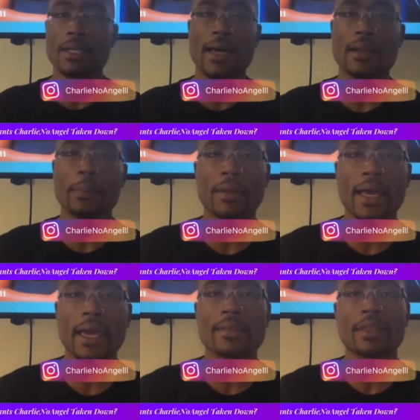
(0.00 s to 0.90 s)
to
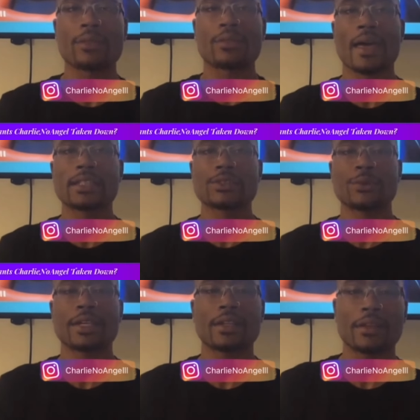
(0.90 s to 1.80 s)
play it, then that's
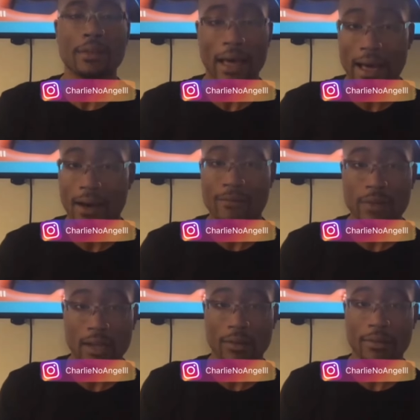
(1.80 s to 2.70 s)
when I'll
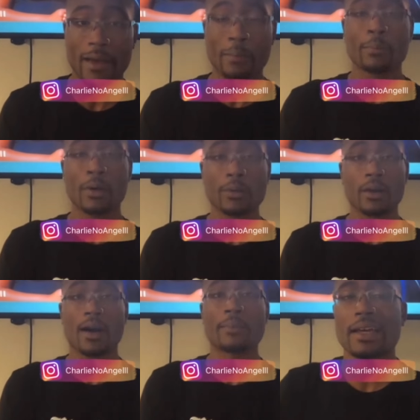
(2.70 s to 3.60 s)
follow that
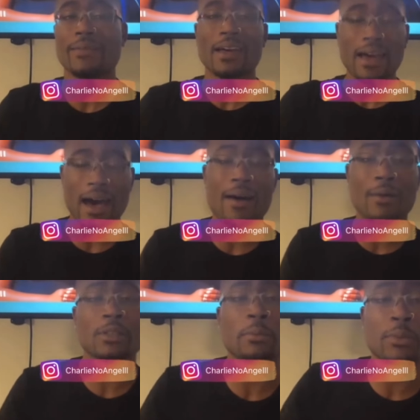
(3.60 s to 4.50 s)
protocol, because I
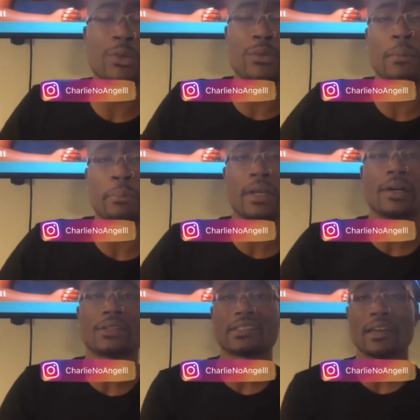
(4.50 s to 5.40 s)
only move when BIGO
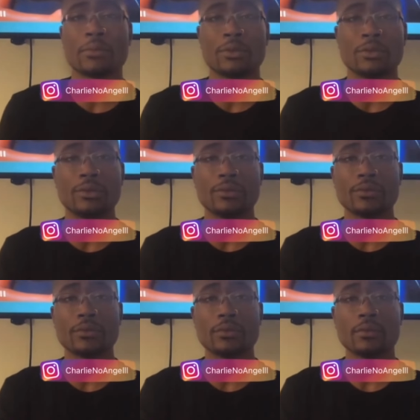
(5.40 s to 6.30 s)
say move.
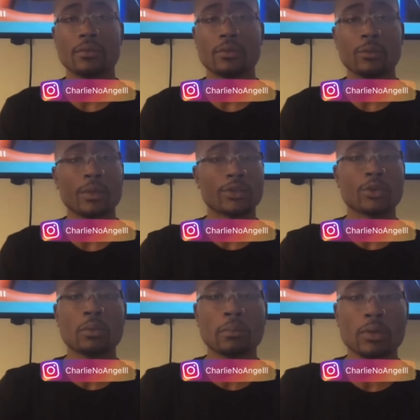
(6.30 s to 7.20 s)
When you
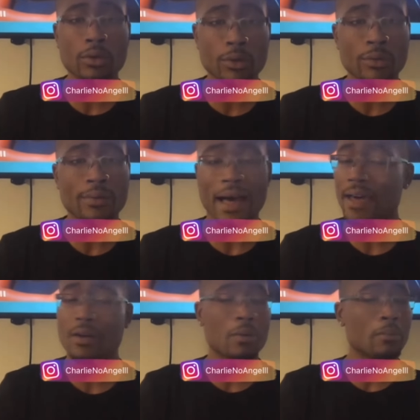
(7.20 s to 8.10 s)
move, I
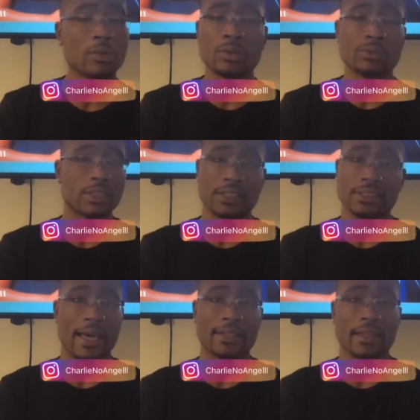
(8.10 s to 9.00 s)
don't move just
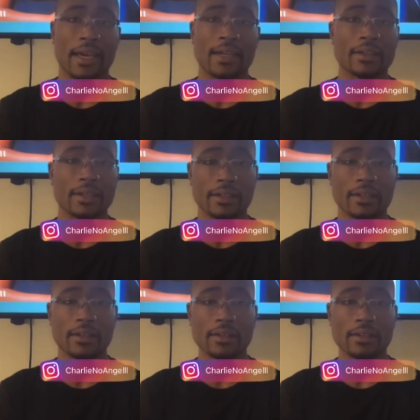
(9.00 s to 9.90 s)
like that, nigga.
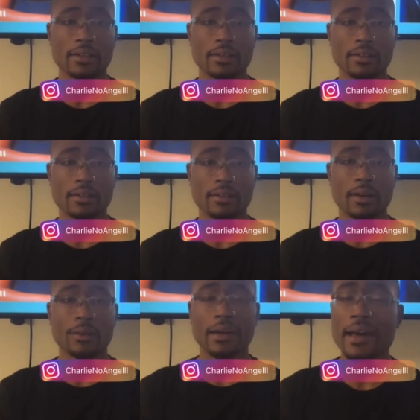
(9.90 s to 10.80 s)

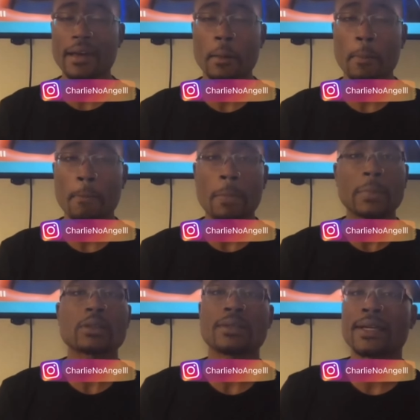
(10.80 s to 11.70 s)
Okay?
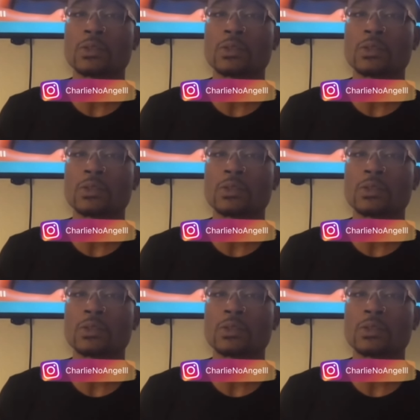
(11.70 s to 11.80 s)
So let's be